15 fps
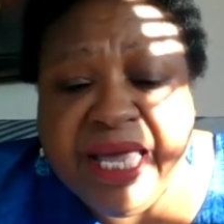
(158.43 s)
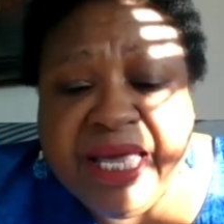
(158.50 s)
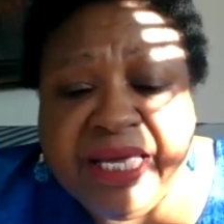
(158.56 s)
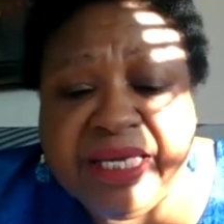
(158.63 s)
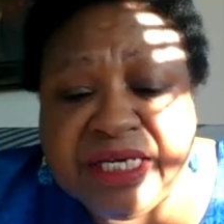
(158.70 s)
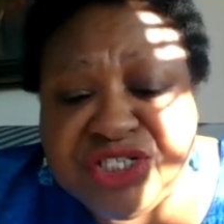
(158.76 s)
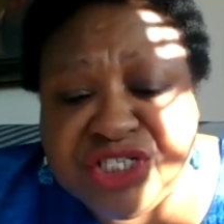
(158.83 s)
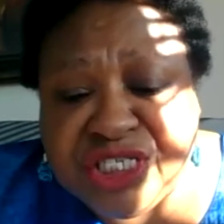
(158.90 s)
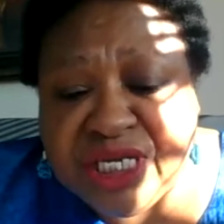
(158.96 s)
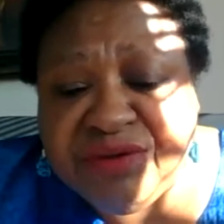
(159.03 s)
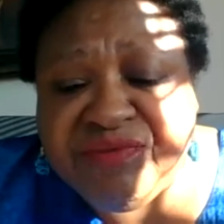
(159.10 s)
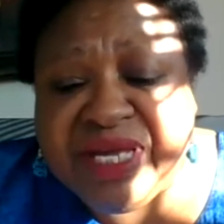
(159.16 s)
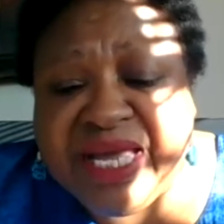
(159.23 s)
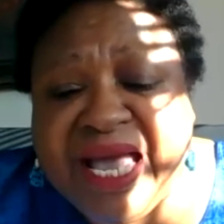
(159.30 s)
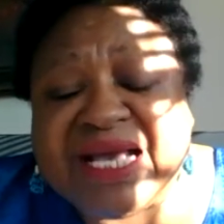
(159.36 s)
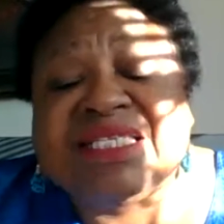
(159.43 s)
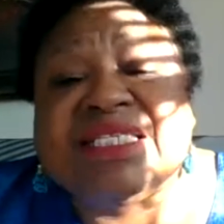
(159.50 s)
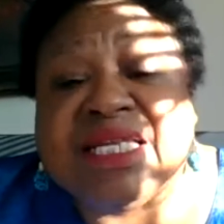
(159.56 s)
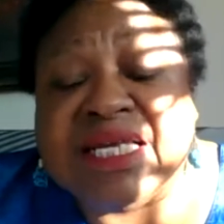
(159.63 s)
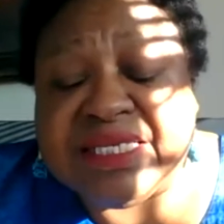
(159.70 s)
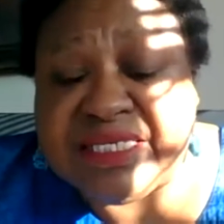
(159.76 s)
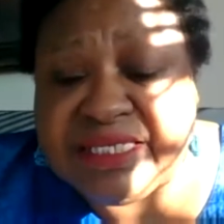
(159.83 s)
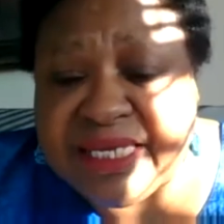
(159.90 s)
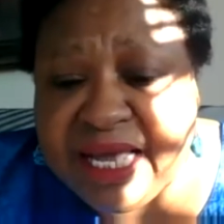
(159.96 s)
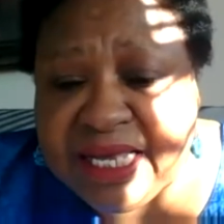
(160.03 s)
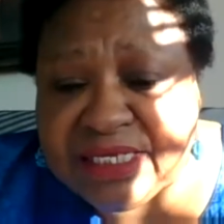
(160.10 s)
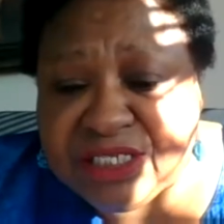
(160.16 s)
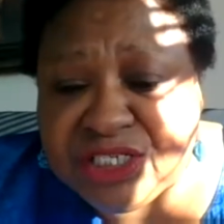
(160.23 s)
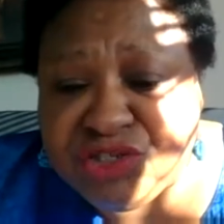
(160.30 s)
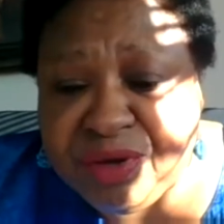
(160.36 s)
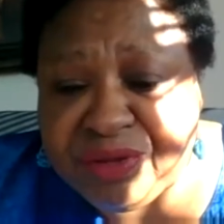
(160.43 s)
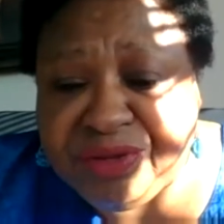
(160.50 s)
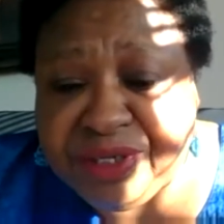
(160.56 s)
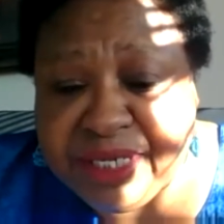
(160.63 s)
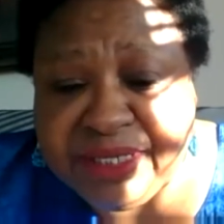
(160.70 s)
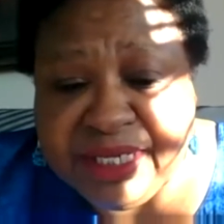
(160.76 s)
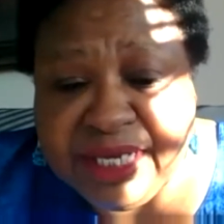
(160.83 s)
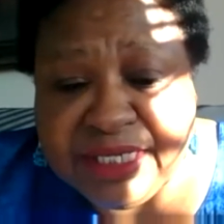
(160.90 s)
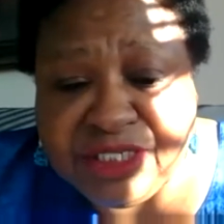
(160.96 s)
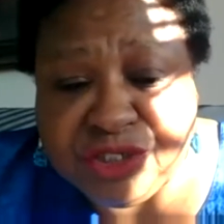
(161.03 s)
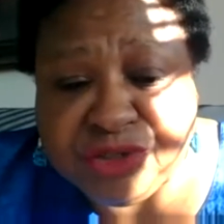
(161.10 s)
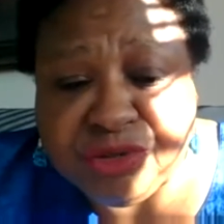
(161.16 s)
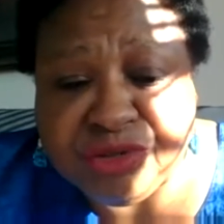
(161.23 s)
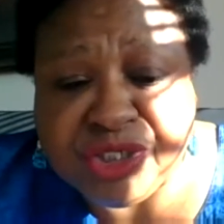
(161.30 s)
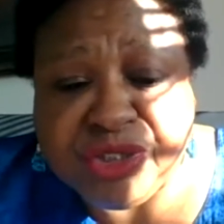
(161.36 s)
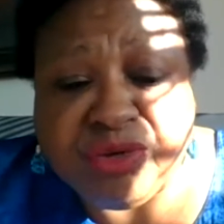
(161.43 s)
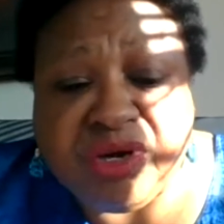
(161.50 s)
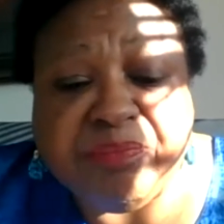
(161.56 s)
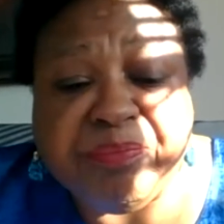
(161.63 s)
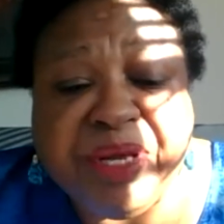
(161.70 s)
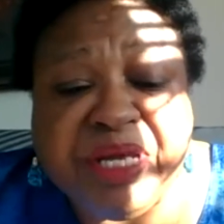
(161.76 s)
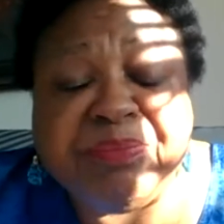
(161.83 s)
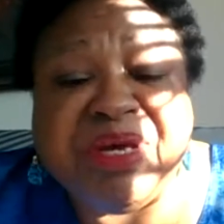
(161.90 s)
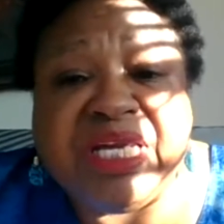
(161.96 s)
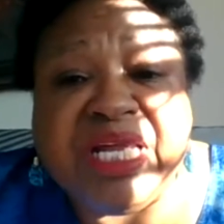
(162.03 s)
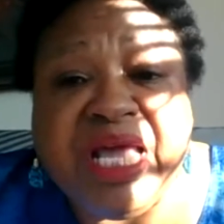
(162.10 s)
in achieving excellence and strengthening the institutional commitment